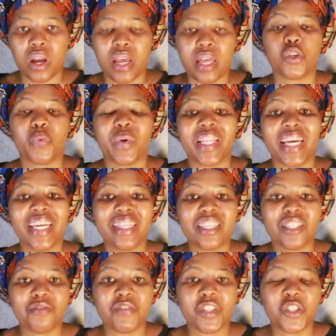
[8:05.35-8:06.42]
So we'll end
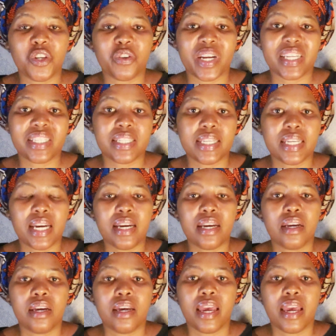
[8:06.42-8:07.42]
this video right here.